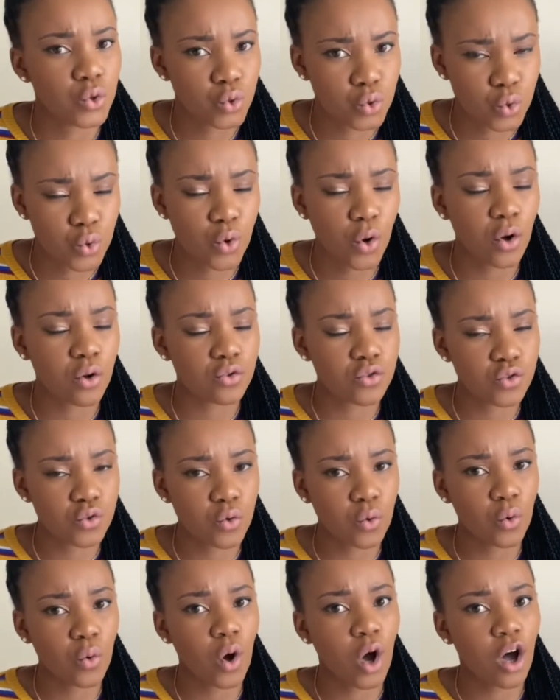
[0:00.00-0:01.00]
do
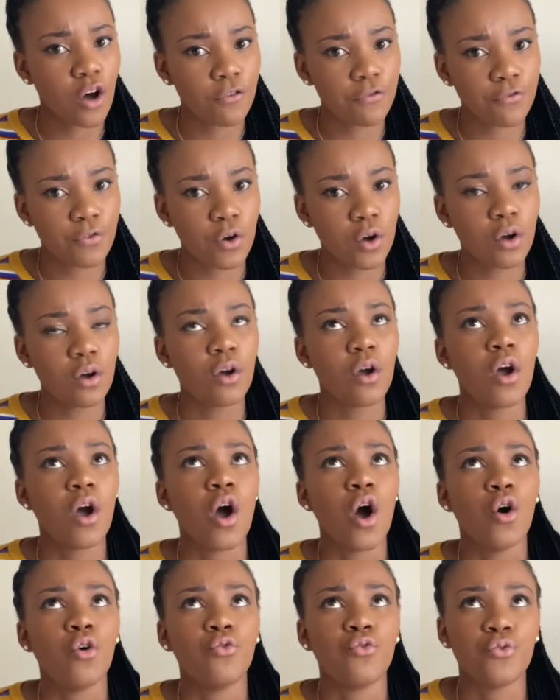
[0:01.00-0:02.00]
also offer
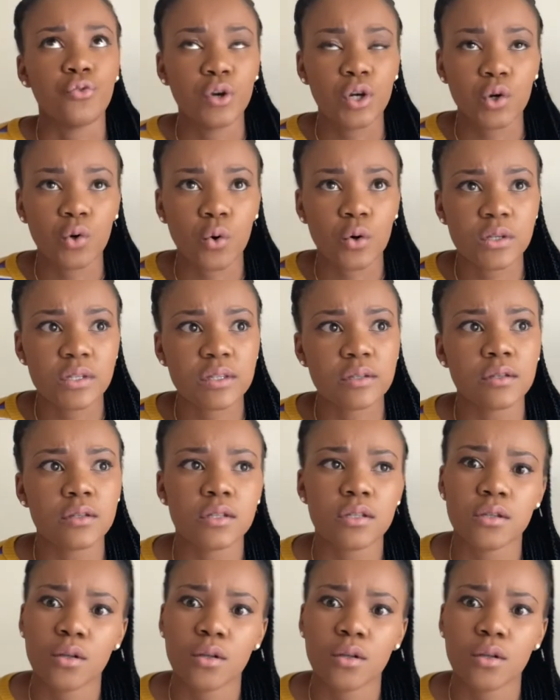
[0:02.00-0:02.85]
free courses.